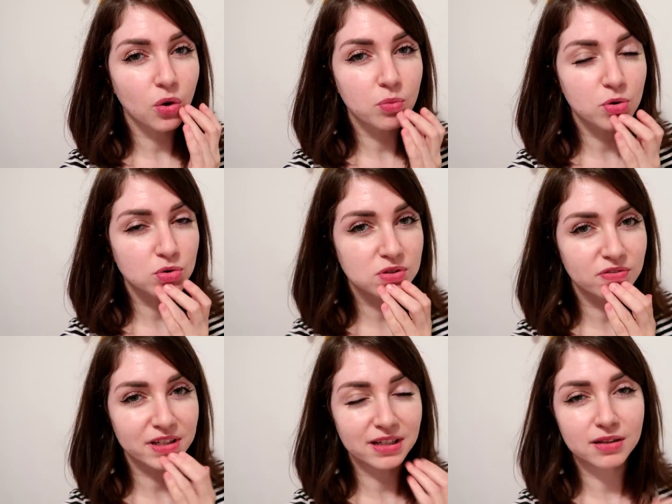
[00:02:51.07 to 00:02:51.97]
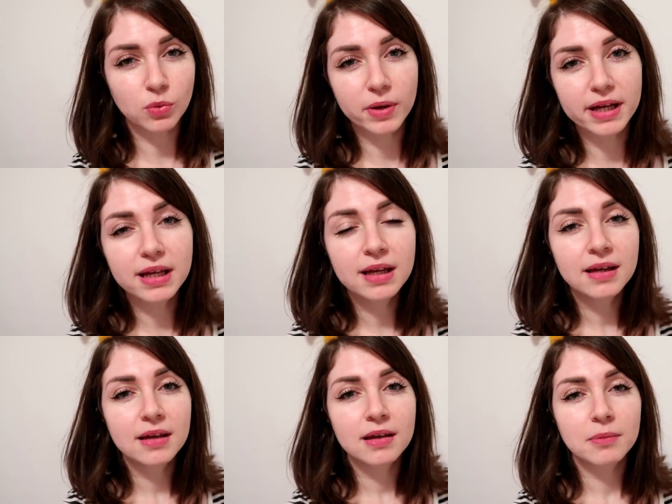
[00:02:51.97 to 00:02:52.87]
almost faded away
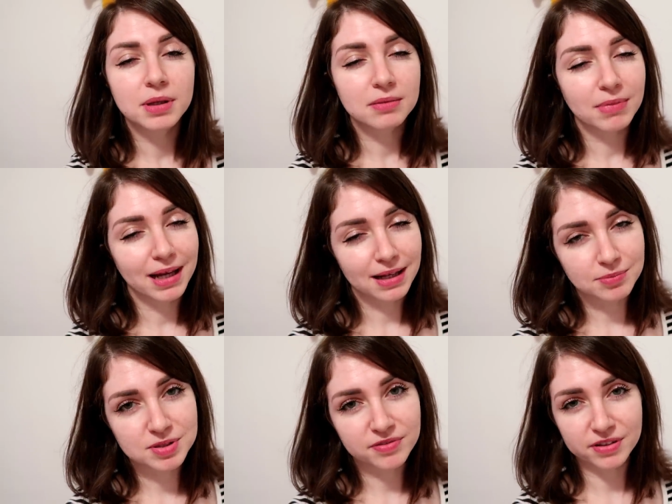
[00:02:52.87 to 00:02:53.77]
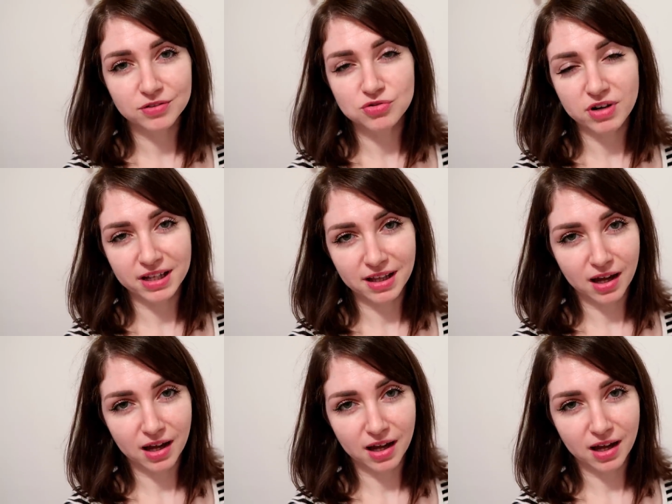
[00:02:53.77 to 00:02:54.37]
but my lips feel dried